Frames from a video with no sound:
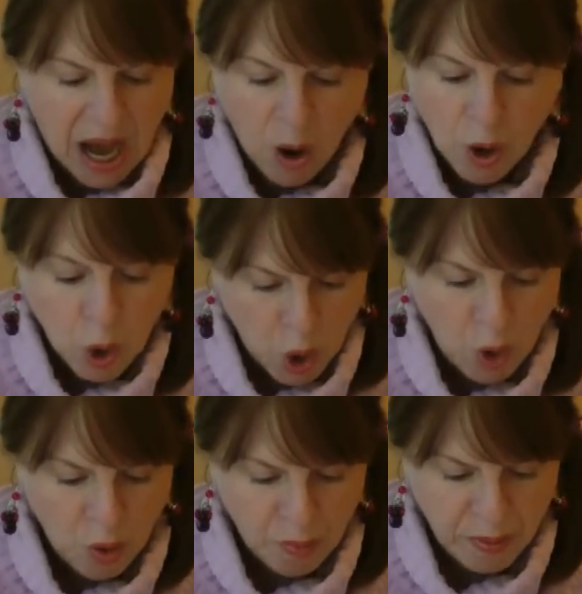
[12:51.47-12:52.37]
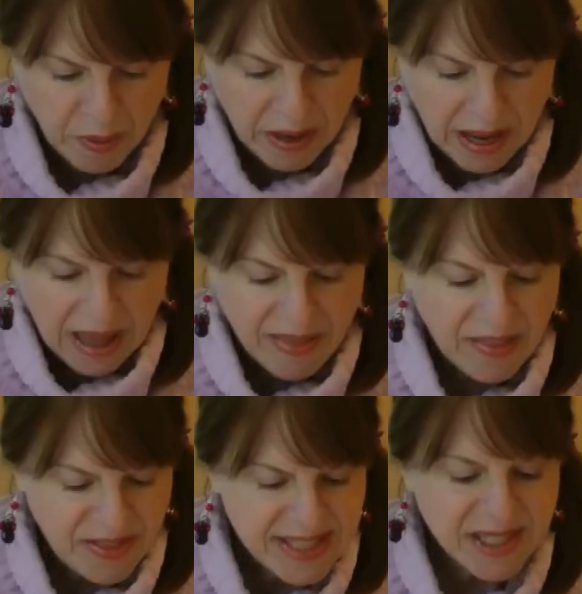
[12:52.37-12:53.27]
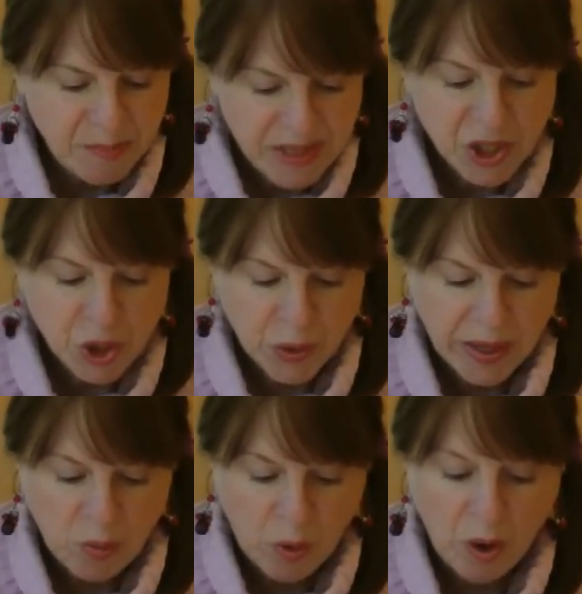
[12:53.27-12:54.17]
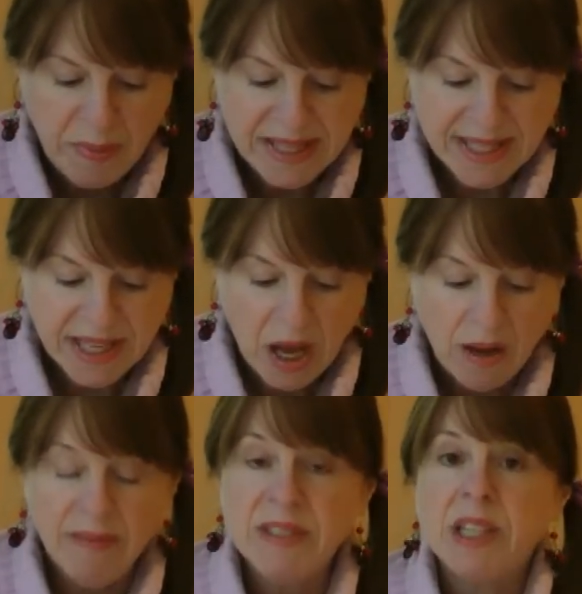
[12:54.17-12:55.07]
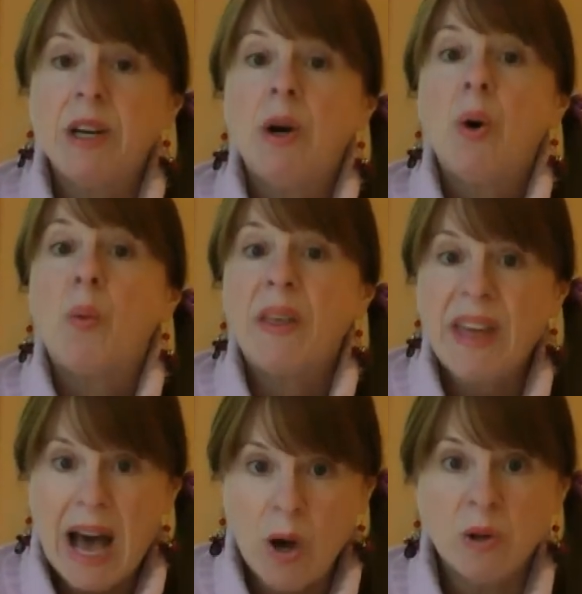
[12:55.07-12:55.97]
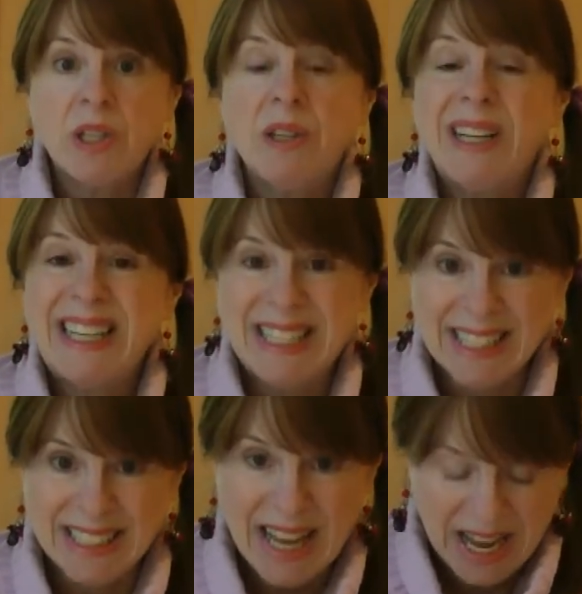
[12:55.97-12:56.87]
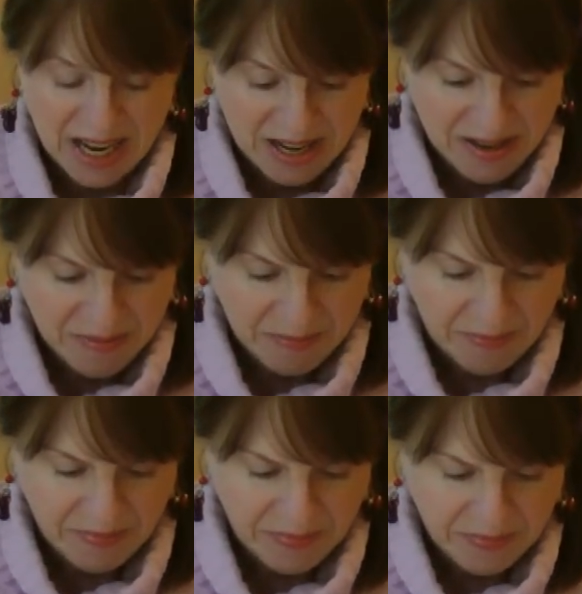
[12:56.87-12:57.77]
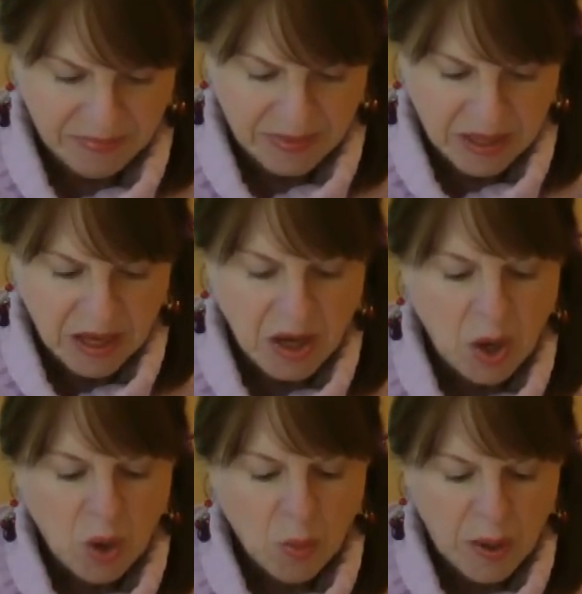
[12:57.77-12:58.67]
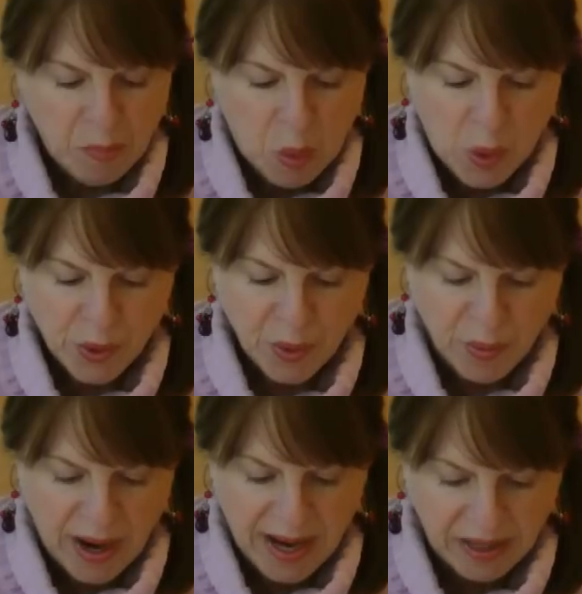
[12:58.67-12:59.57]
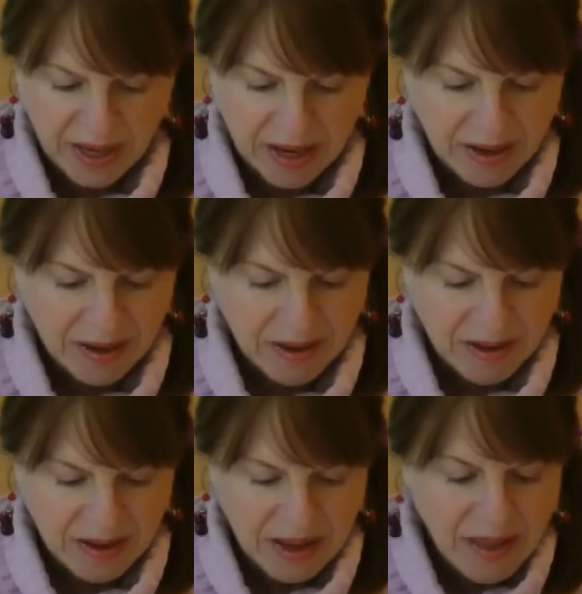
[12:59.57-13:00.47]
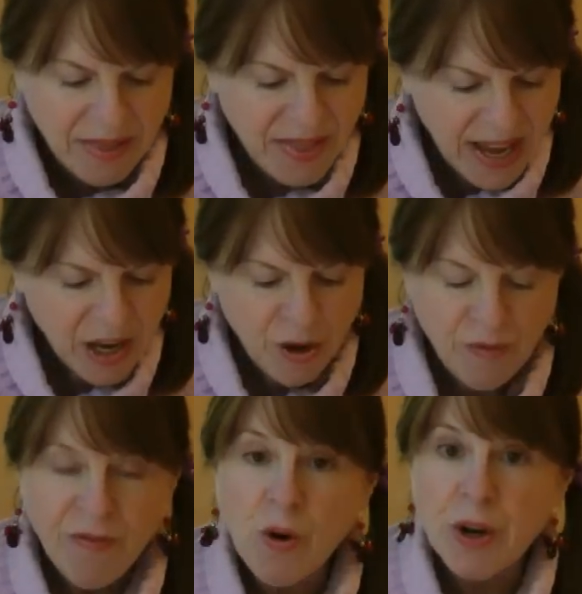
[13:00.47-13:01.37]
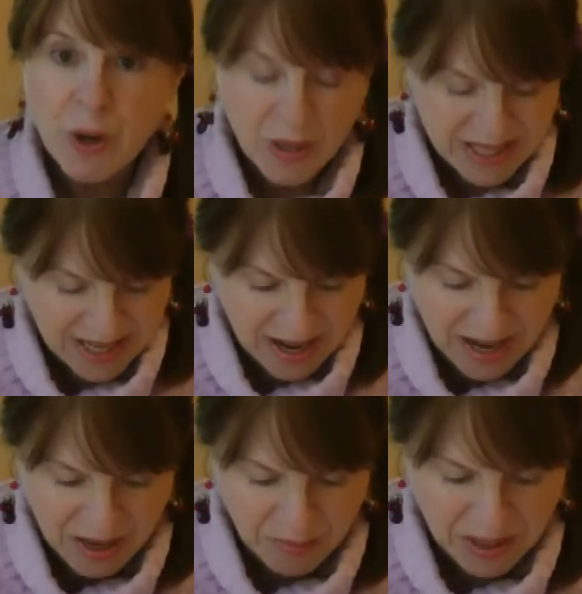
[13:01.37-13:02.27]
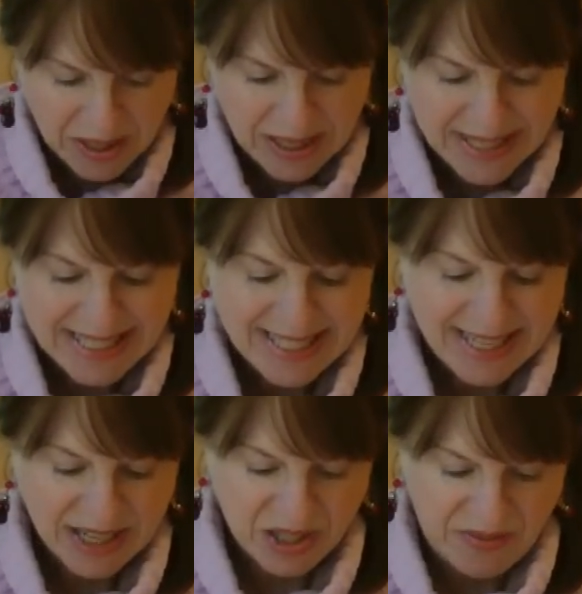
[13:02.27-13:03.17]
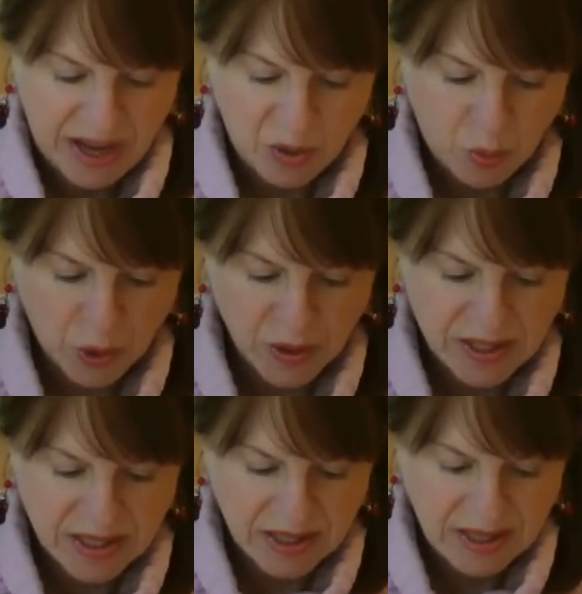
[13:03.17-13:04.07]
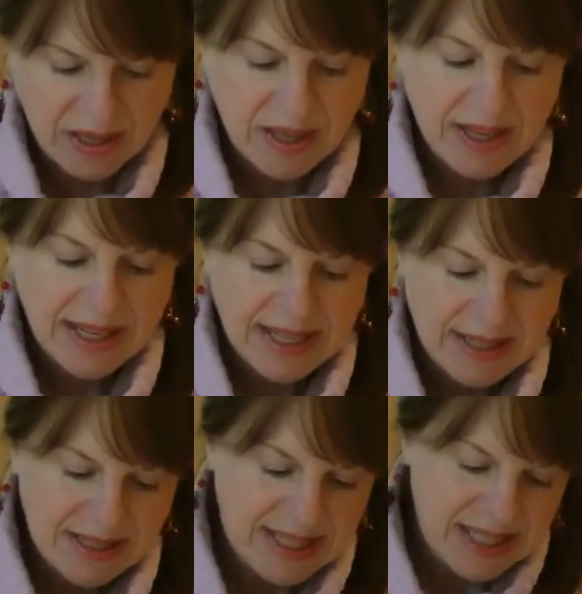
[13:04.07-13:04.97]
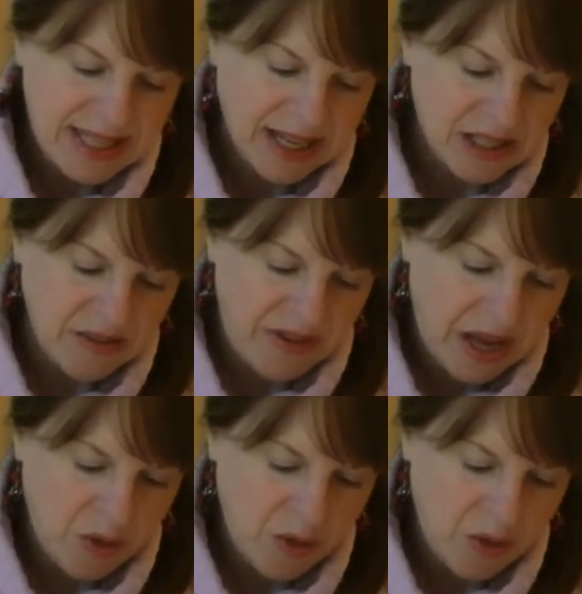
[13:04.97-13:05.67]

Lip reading: Our hope that this mystery will be solved without delay. Reporter Riley. Thank you for your time, Detective Edwards. Detective